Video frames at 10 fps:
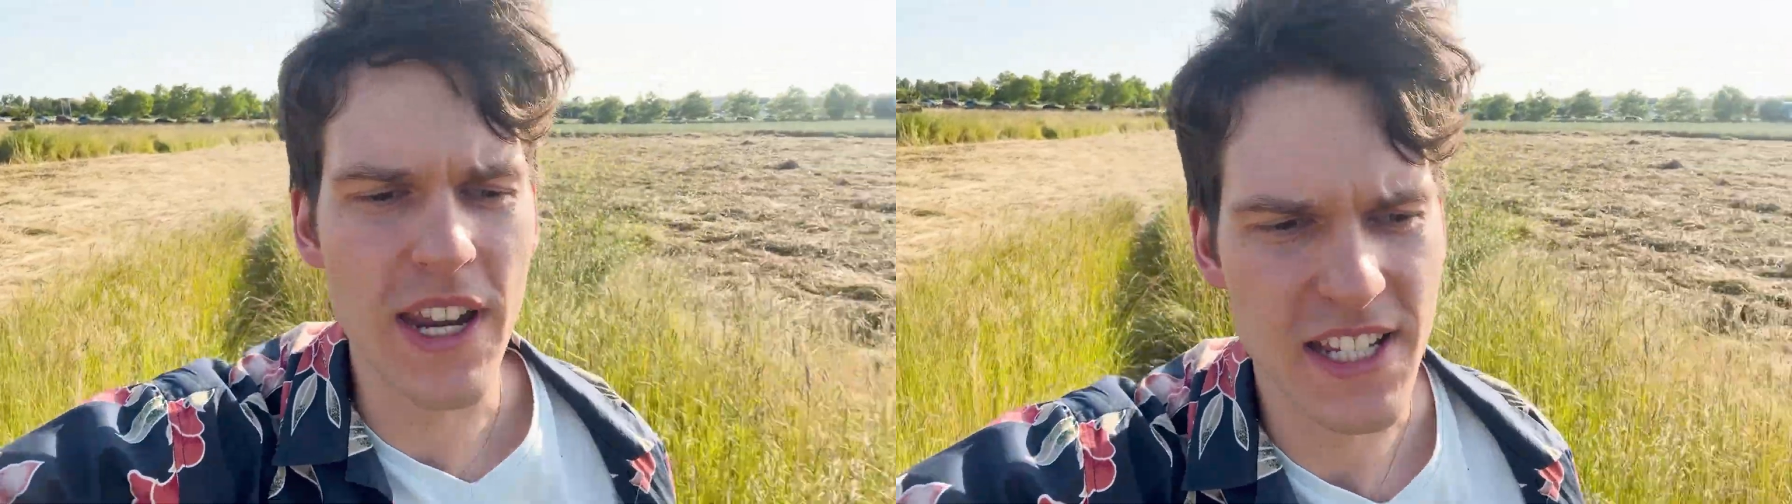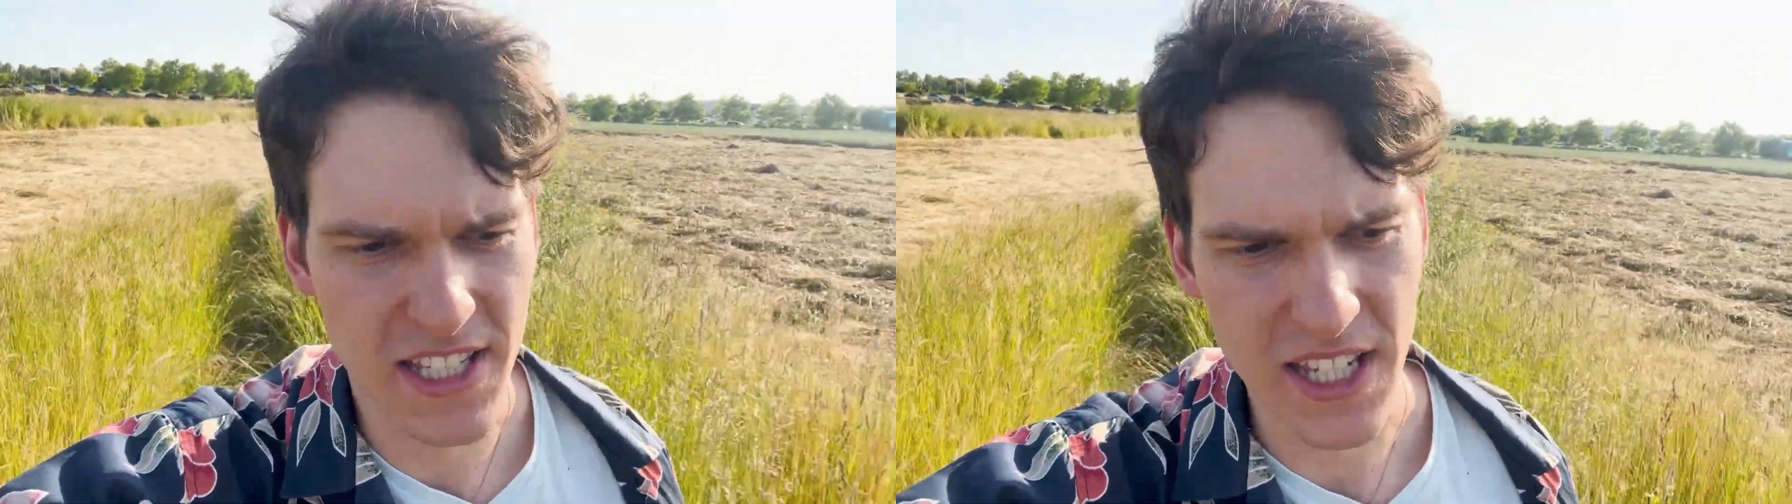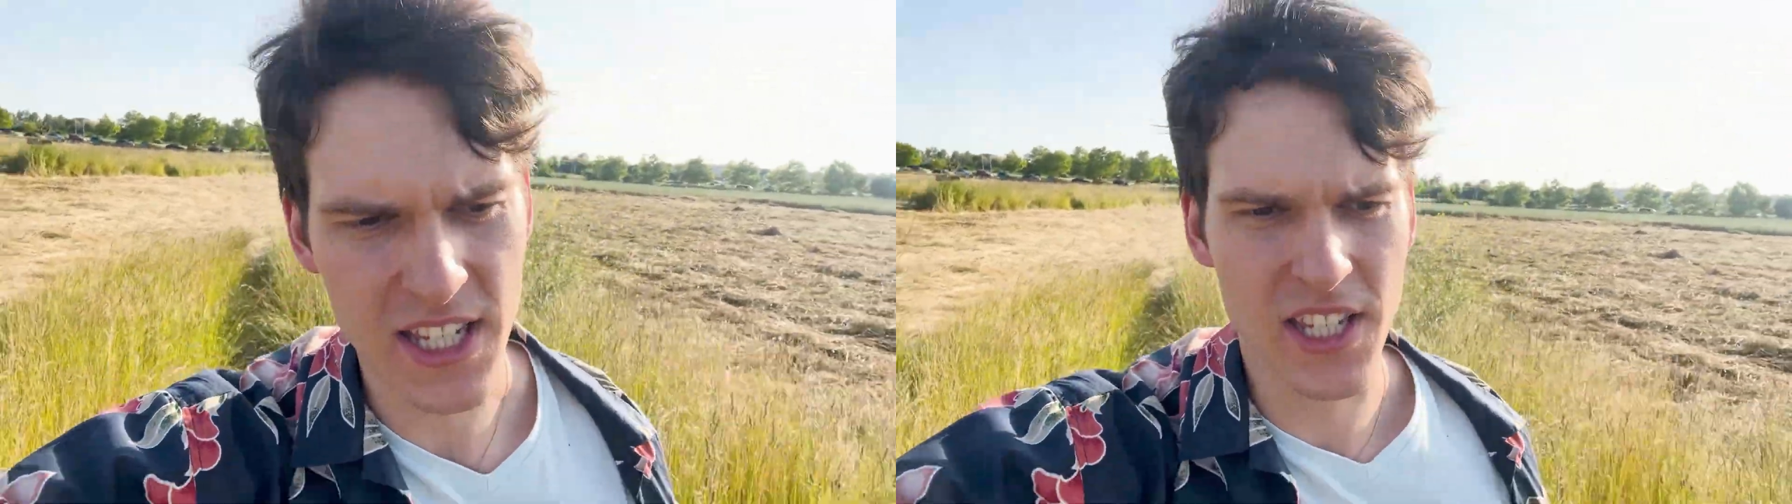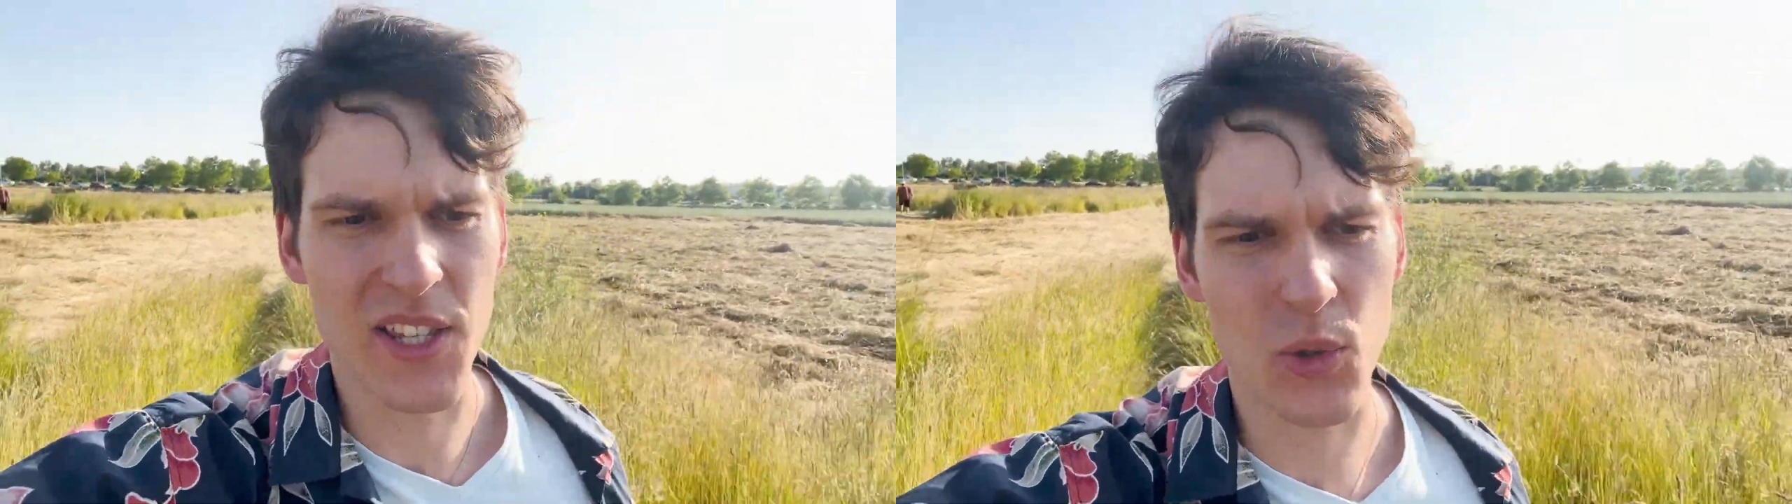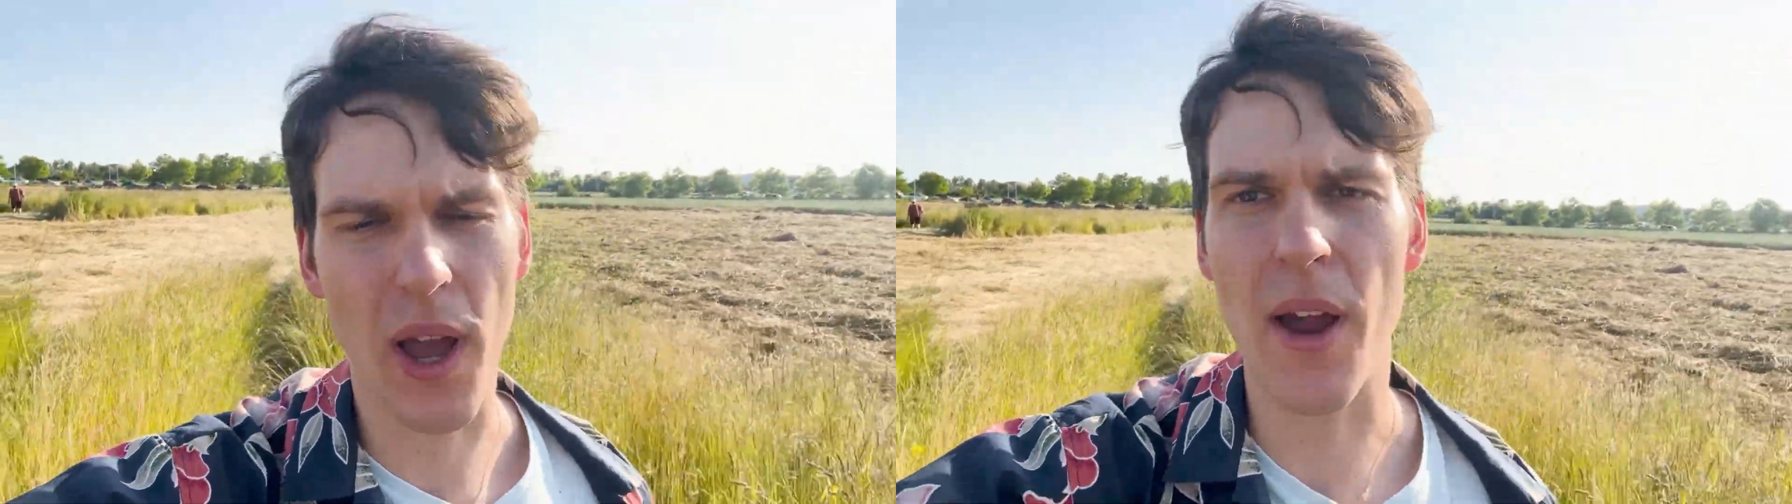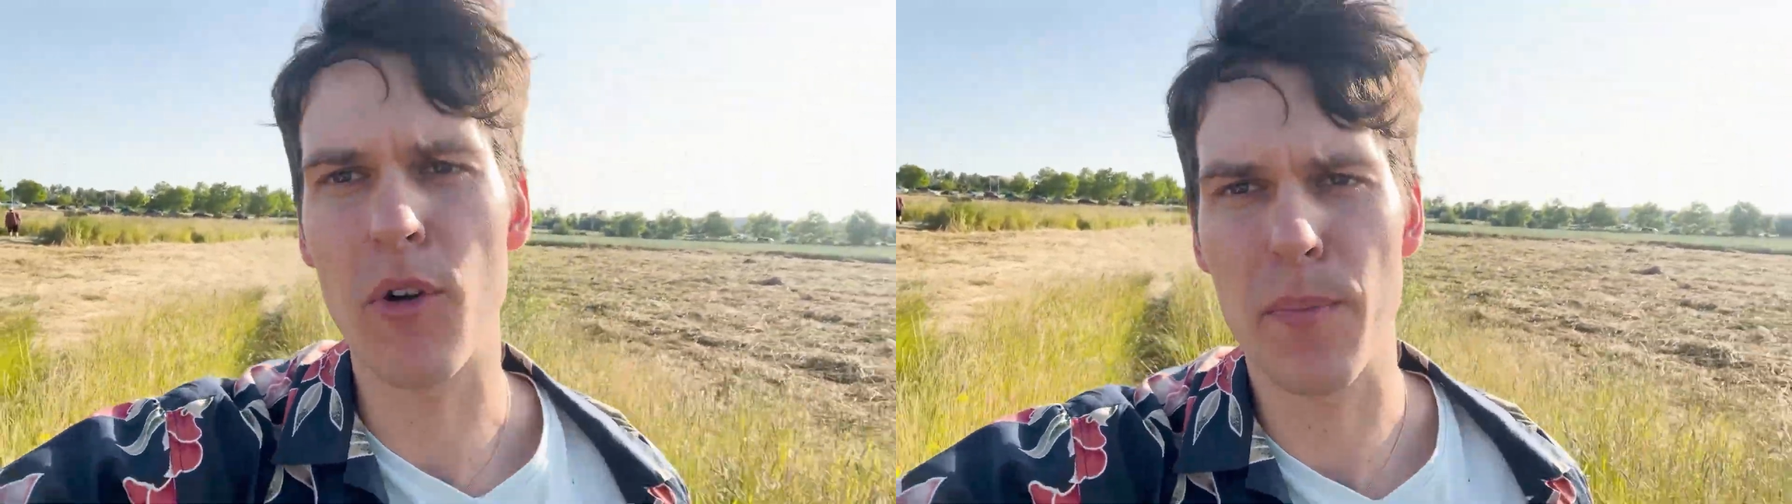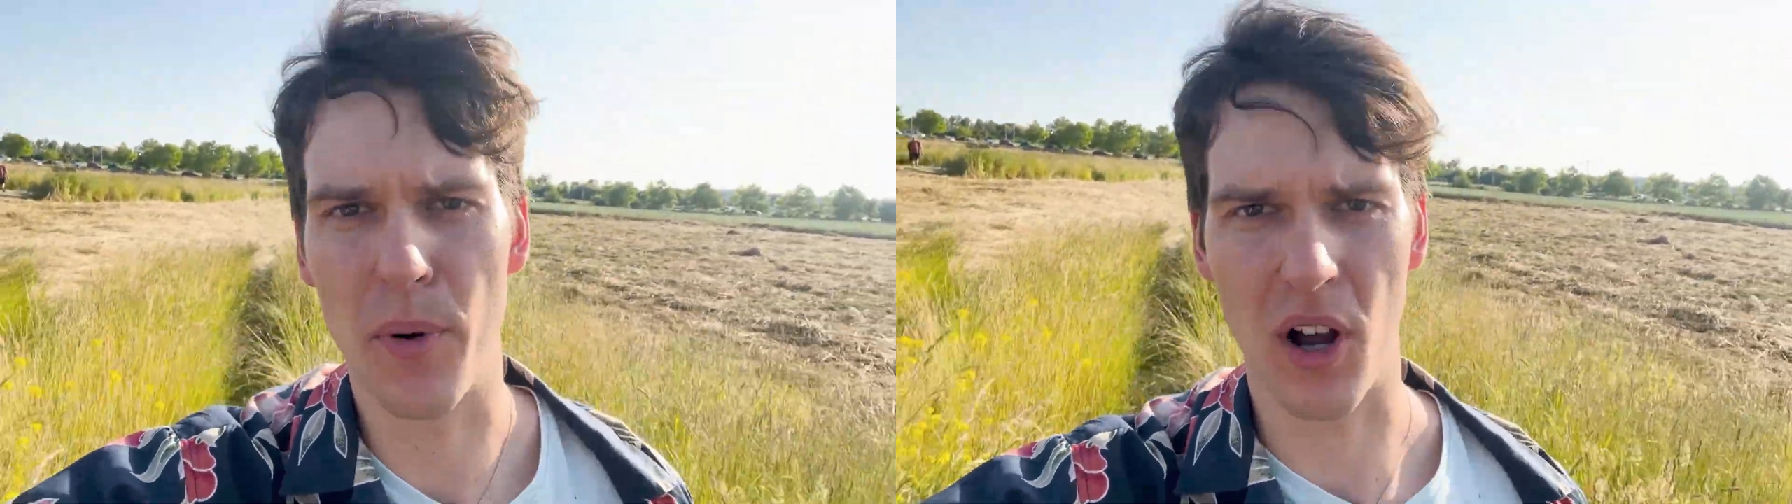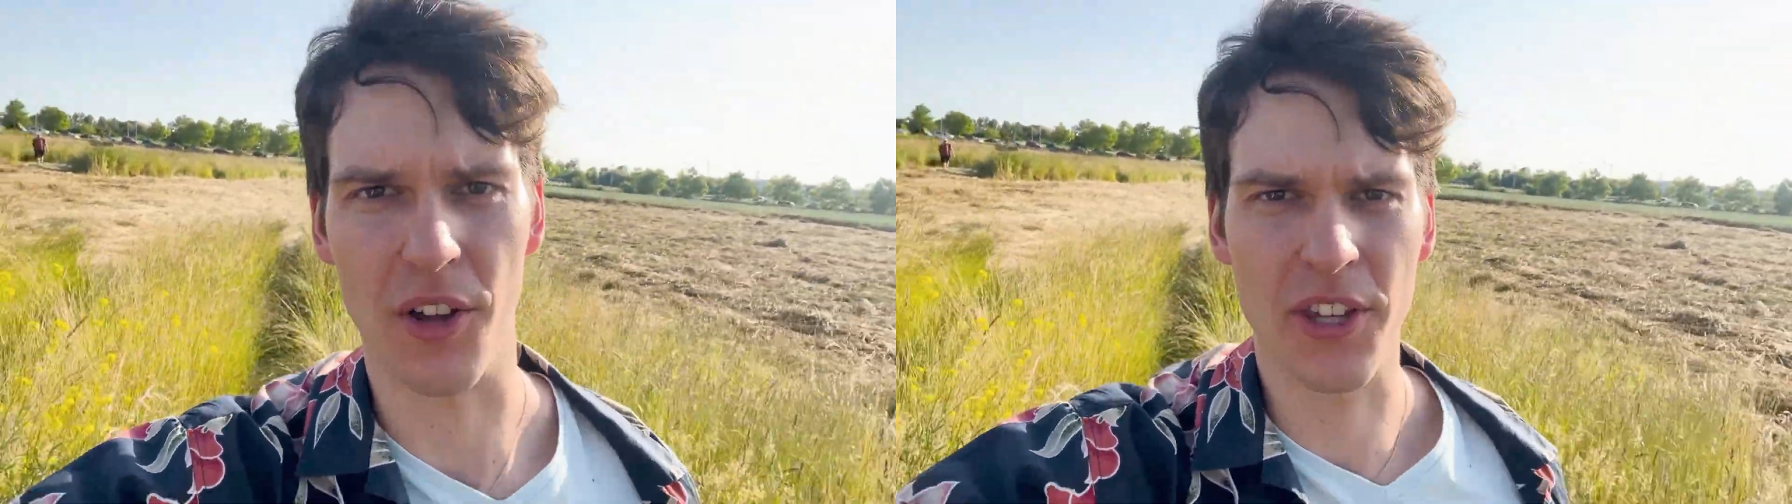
seeds into every pot.